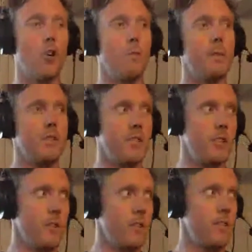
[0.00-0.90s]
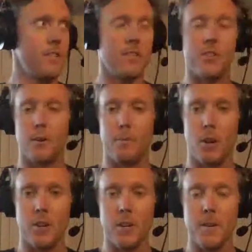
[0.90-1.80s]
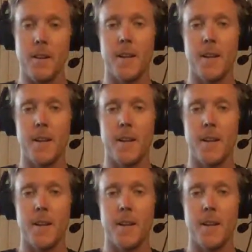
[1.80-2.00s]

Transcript: open to your partner.